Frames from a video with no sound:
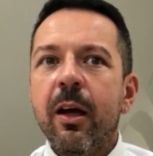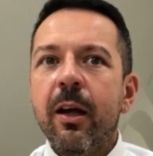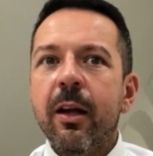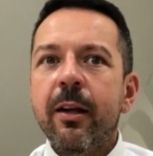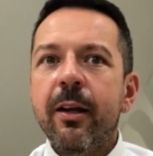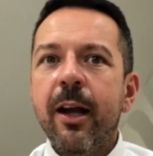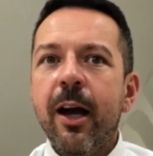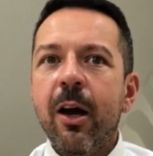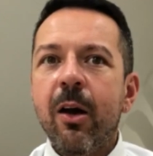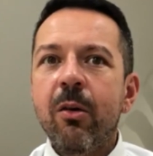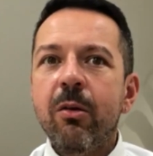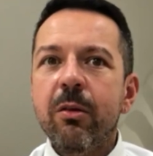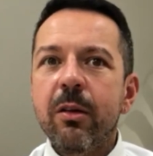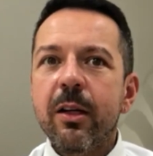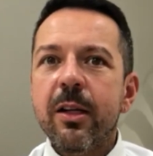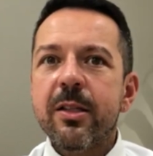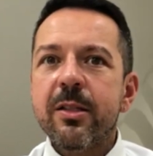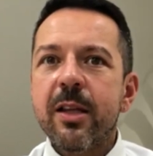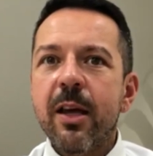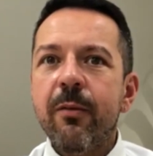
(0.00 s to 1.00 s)
Now,
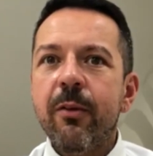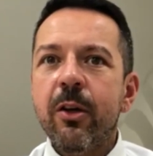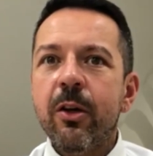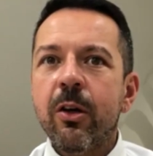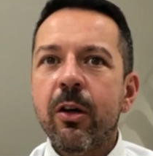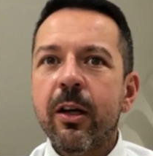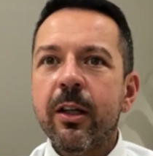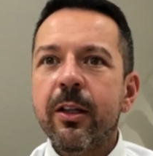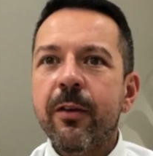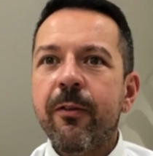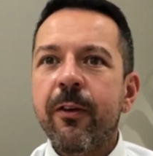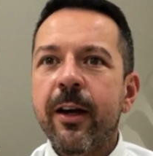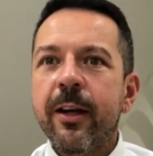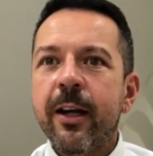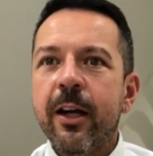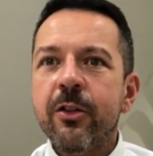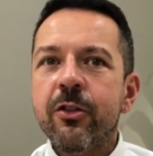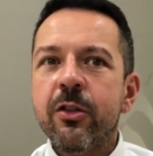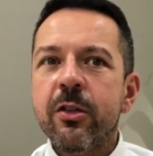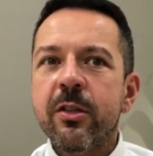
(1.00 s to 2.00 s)
let's have a look at the
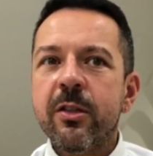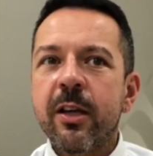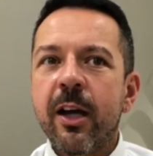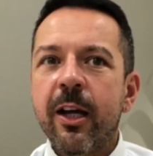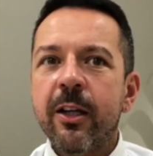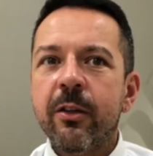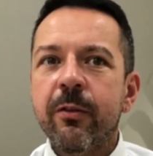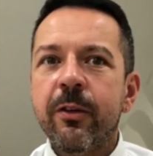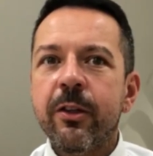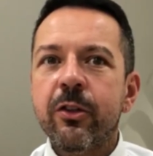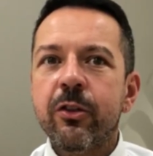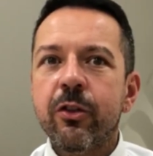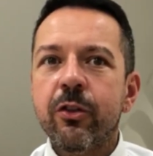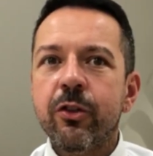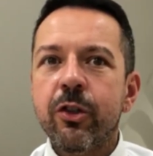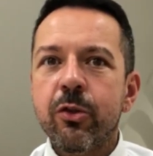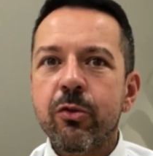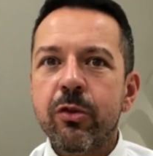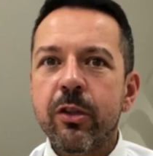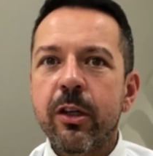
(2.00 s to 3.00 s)
financial side of
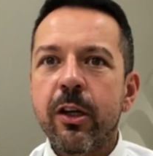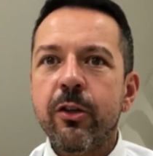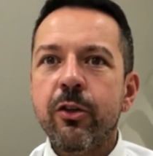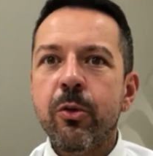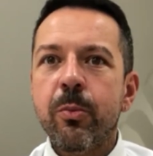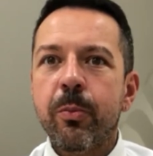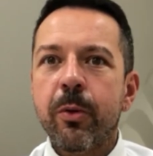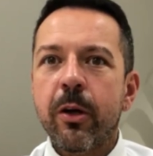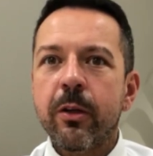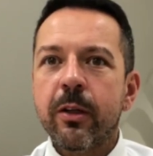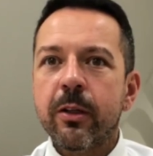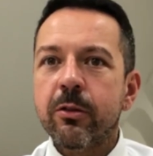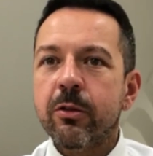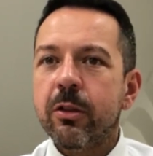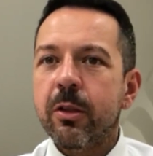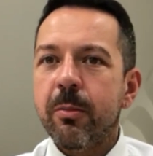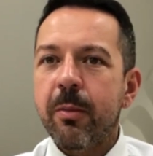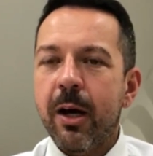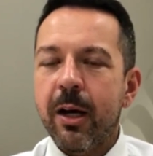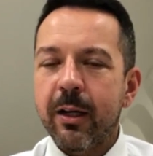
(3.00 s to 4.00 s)
introducing a new product to
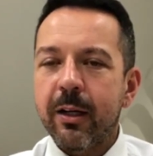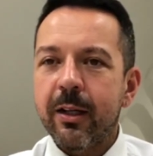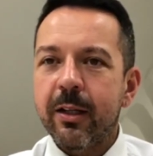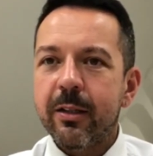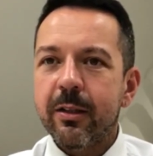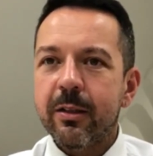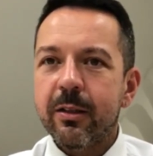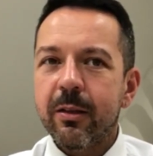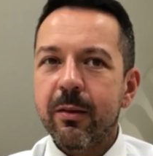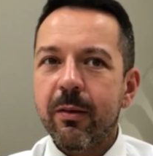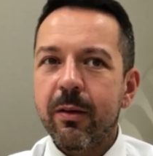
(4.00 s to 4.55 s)
the market.